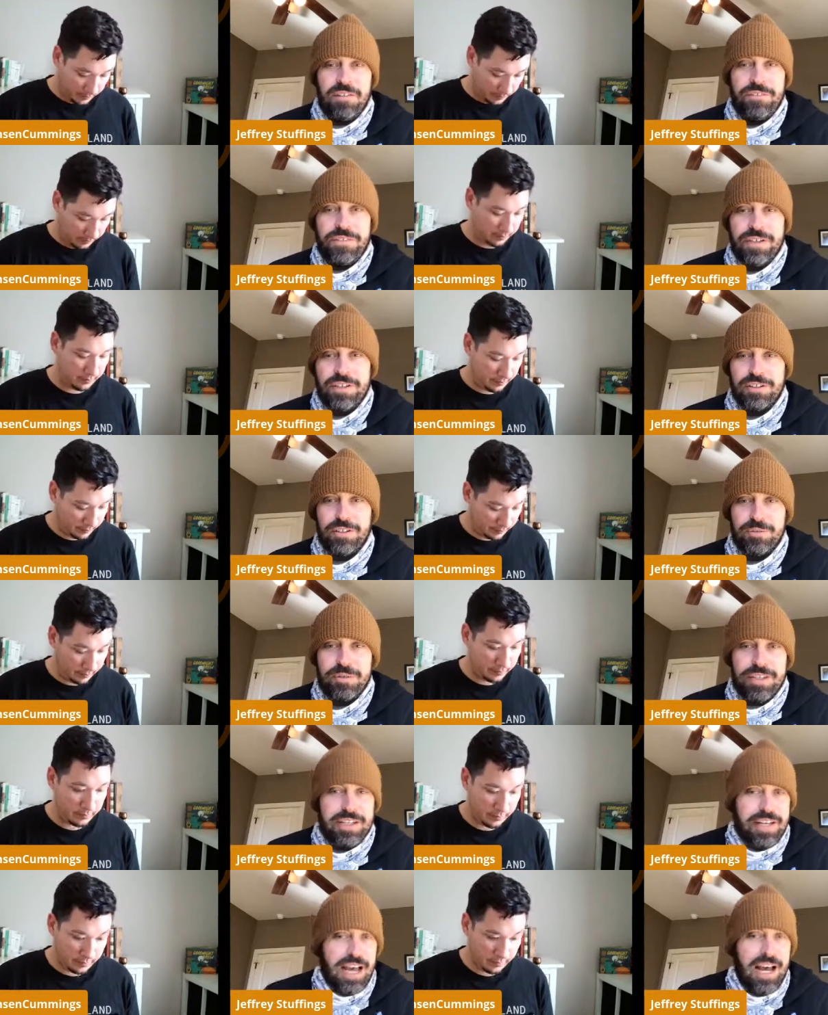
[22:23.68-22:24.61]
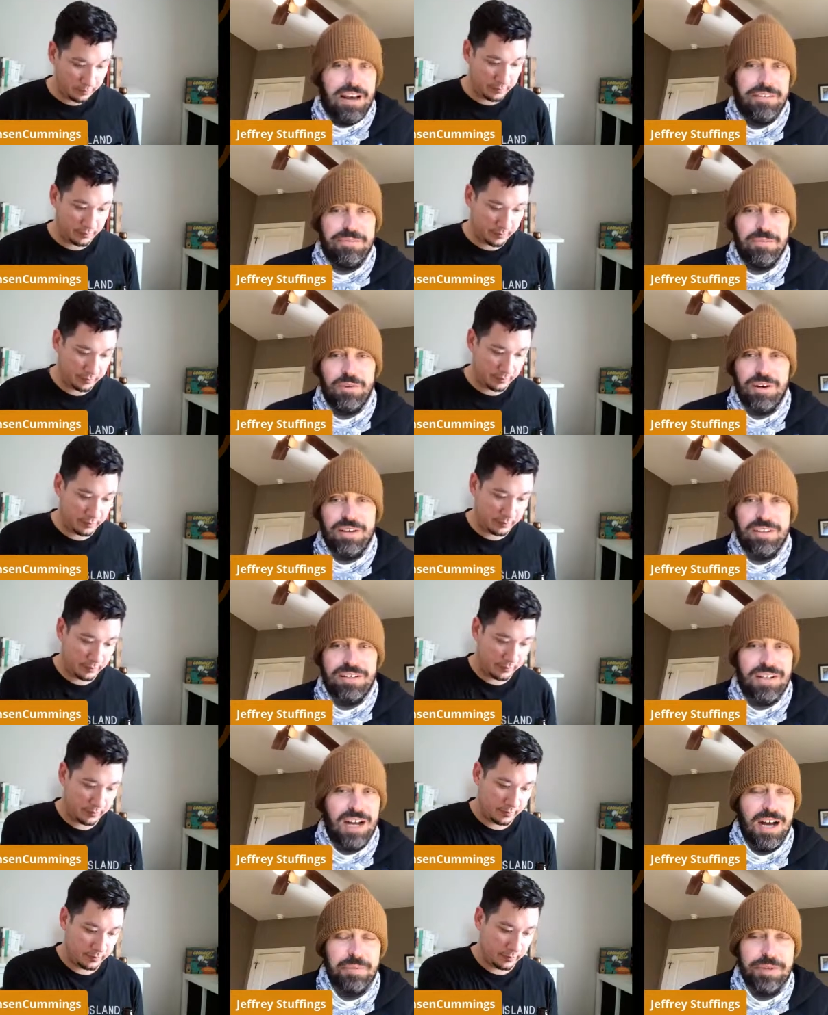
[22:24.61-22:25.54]
Speaker 1: feel we have more
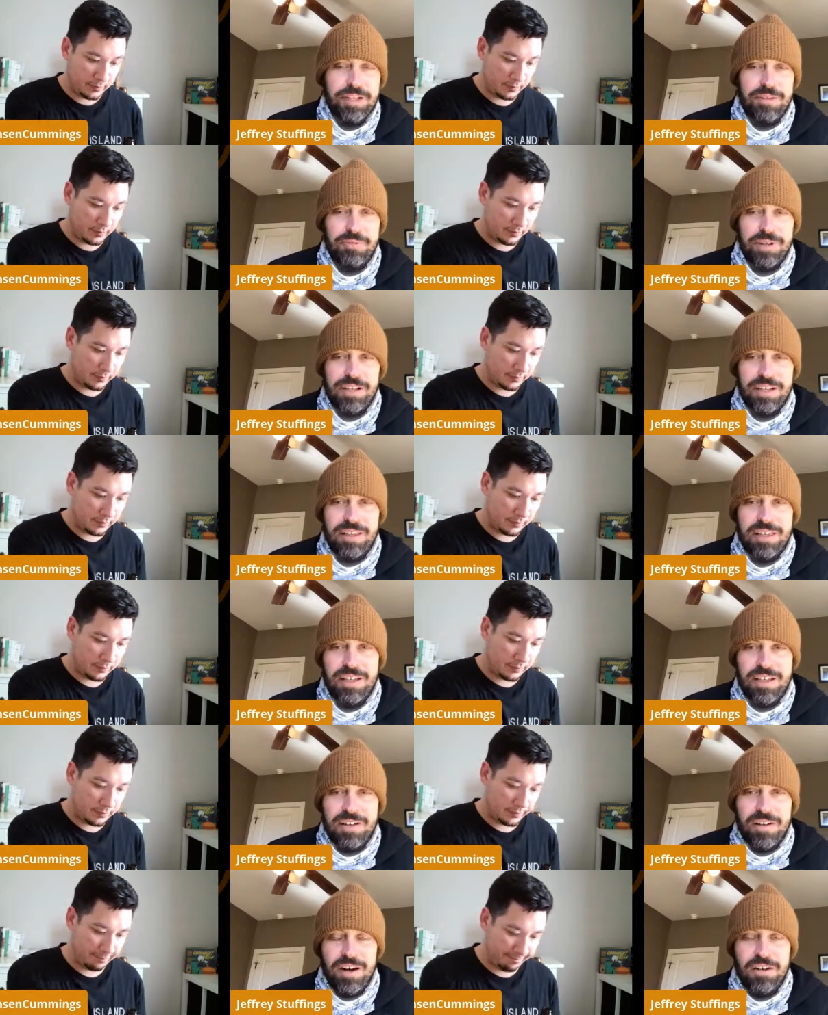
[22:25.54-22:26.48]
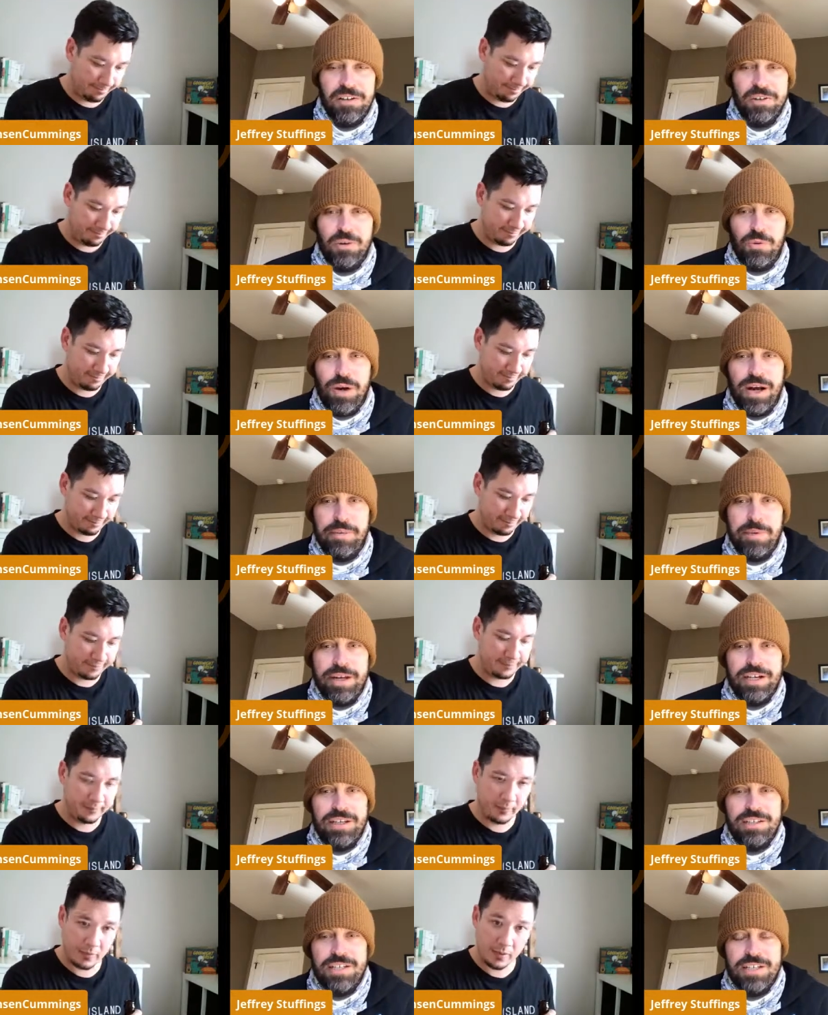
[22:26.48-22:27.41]
in common with our local
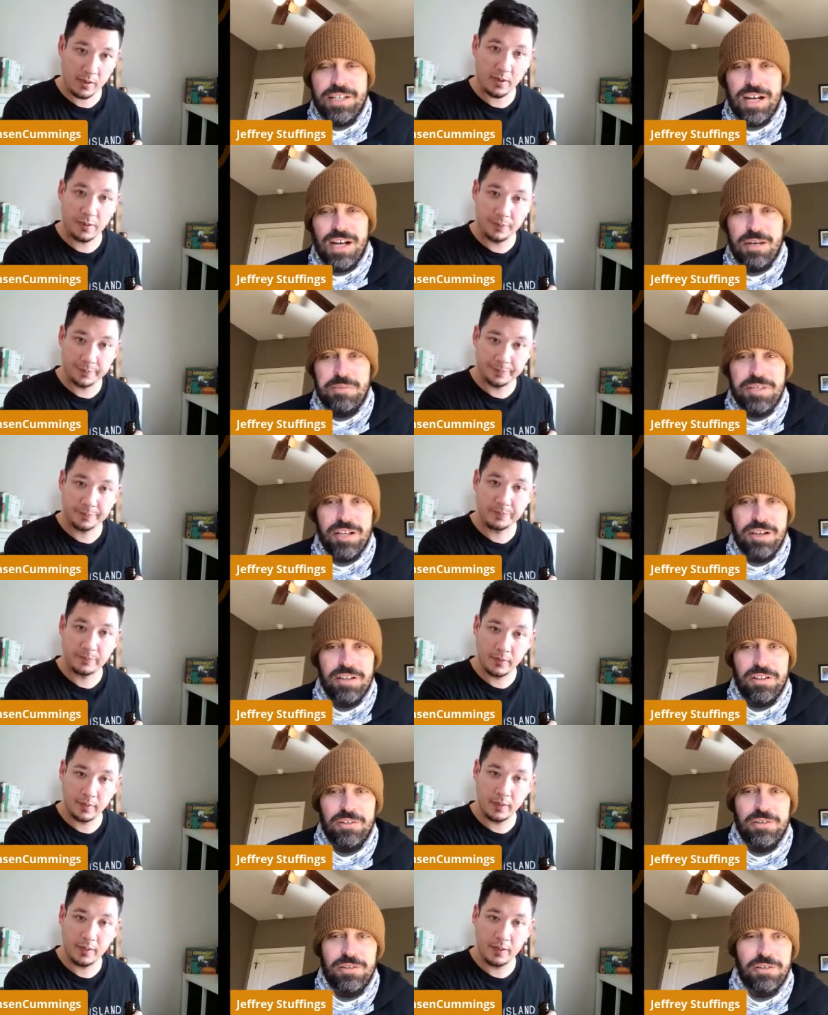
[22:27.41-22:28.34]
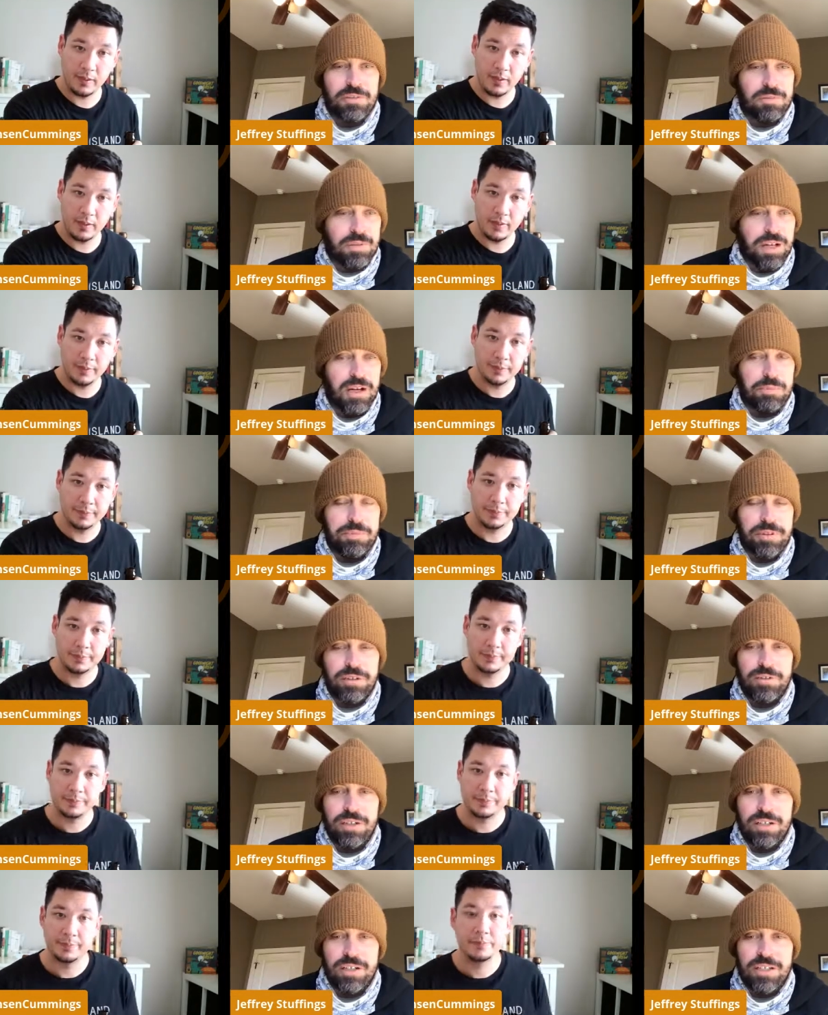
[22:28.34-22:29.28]
winemakers at times than our local uh,
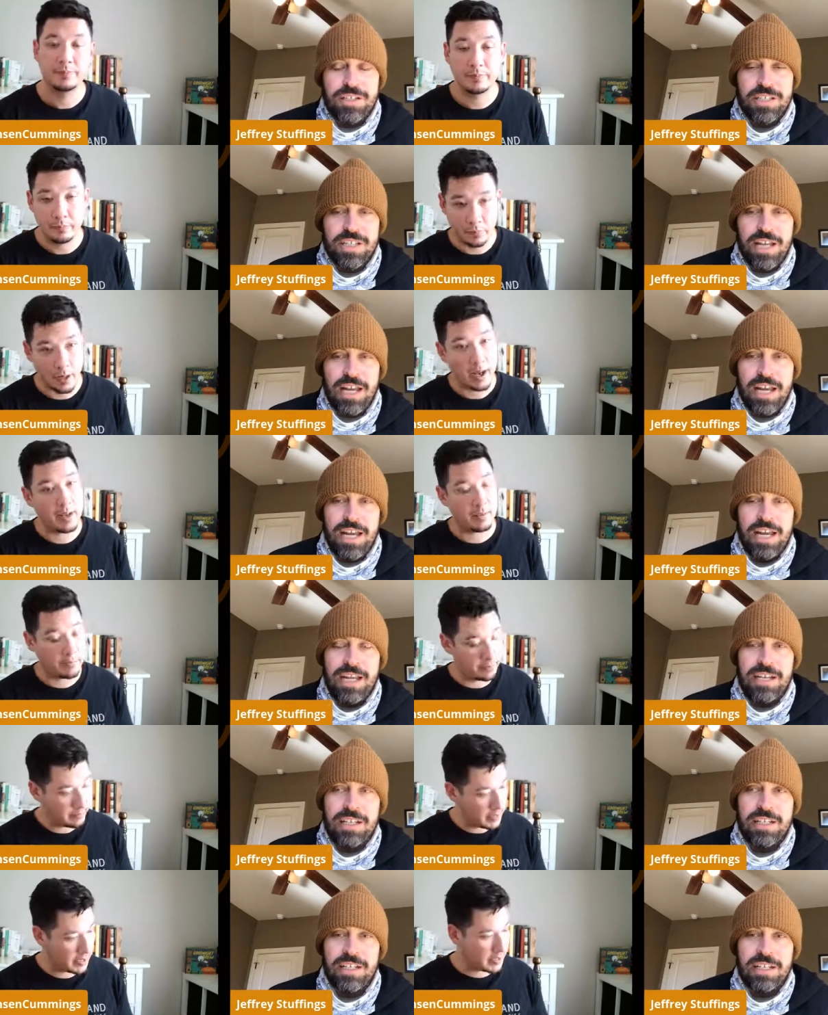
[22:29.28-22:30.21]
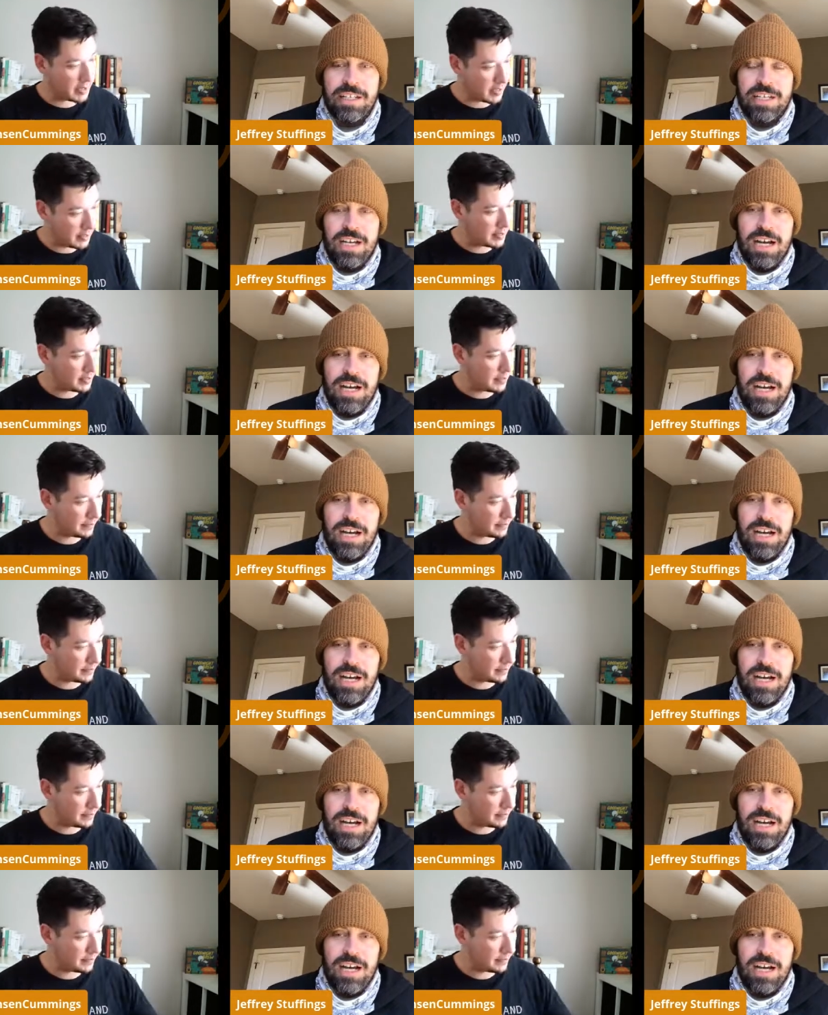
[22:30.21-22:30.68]
brewers right and, makes sense